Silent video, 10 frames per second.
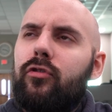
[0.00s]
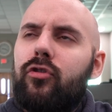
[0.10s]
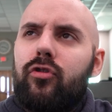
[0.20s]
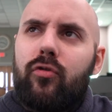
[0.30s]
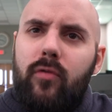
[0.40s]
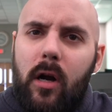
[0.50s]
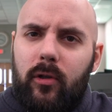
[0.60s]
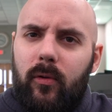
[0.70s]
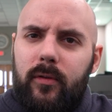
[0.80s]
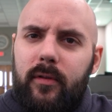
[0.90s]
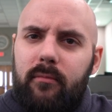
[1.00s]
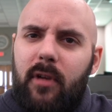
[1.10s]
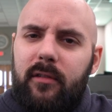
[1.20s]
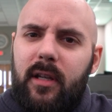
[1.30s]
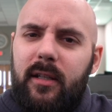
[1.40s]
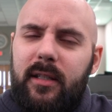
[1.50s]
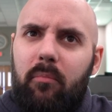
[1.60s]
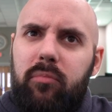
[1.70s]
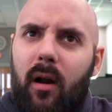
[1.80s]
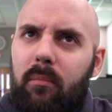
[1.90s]
struggles. I was going to say
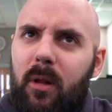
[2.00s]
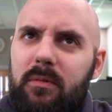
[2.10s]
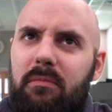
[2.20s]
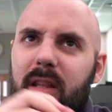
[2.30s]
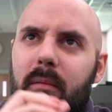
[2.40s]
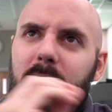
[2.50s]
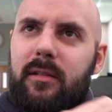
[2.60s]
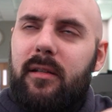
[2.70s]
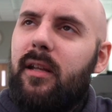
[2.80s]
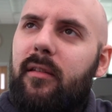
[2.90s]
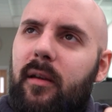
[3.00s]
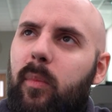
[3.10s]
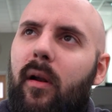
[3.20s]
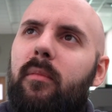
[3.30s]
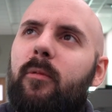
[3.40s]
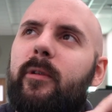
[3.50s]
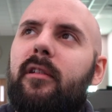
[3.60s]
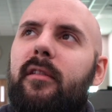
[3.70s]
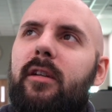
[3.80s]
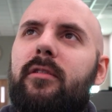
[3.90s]
problems, but that makes it sound like a problem with
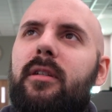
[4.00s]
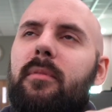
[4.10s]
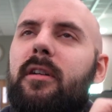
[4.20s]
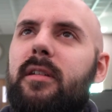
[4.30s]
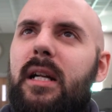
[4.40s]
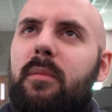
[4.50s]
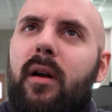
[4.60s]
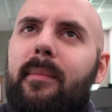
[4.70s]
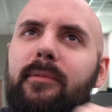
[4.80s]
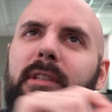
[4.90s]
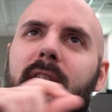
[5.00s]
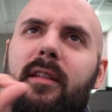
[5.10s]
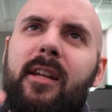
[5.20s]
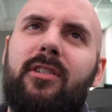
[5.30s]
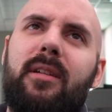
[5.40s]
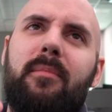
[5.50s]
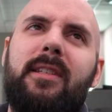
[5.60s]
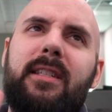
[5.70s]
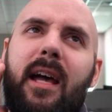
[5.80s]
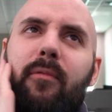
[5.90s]
the leadership, and it's not a problem with the leadership.
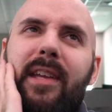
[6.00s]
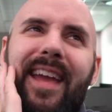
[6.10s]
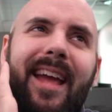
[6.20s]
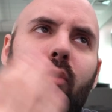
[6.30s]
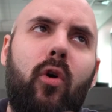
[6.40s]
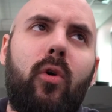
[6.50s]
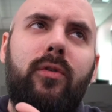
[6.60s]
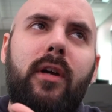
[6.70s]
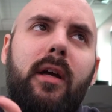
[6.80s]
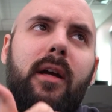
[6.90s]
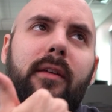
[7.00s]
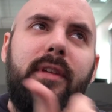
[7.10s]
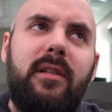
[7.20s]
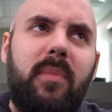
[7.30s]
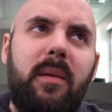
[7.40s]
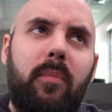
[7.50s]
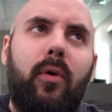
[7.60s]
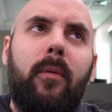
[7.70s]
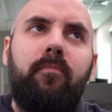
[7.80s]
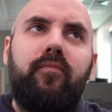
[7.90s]
It's that we can't hold these
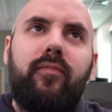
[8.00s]
people